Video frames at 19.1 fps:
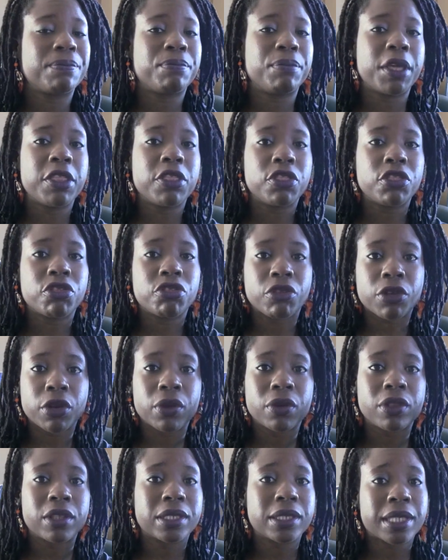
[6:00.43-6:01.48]
been
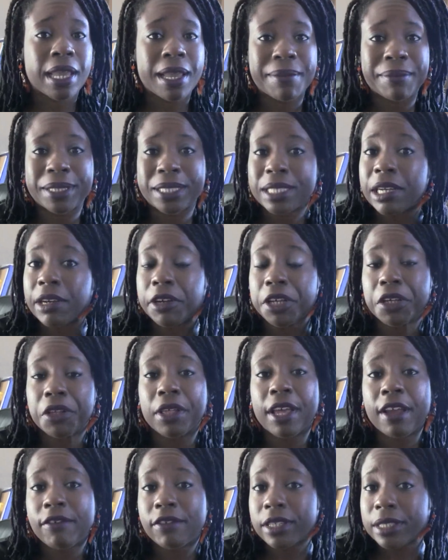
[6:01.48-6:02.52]
through the same
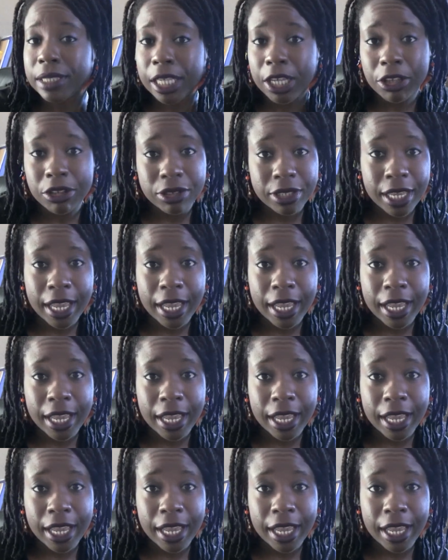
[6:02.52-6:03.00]
material every single